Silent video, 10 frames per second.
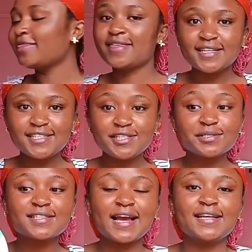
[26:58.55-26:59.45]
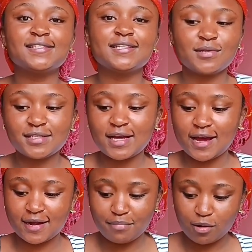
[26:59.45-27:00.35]
these shoes, guys, these ones
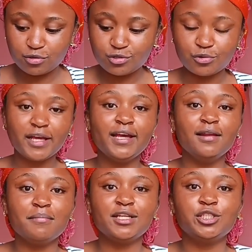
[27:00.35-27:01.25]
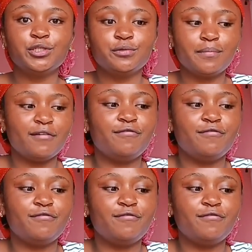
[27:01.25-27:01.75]
are about to heal my my